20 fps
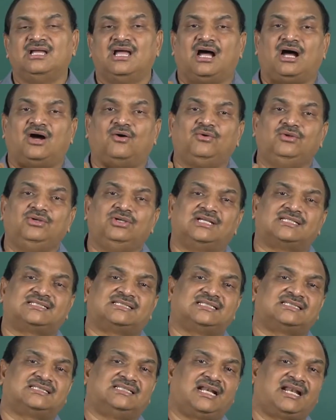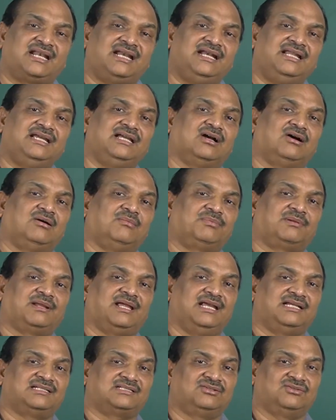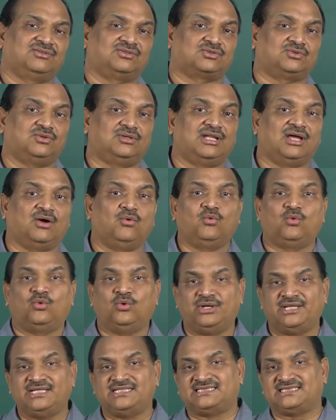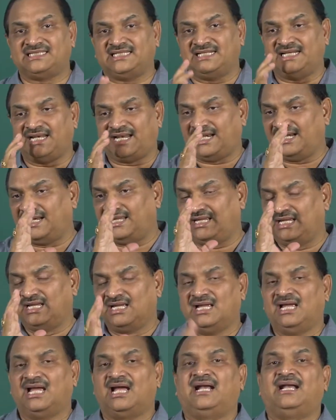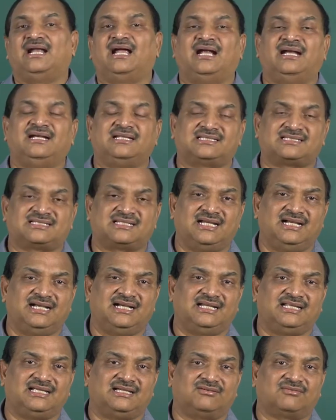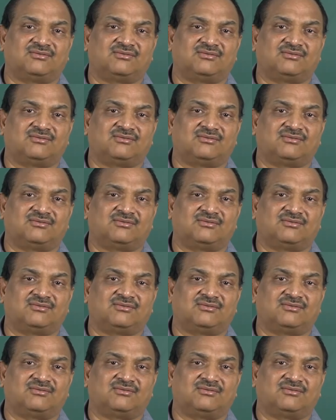How do you assess the reading comprehension of the student? How good is he in reading and understanding?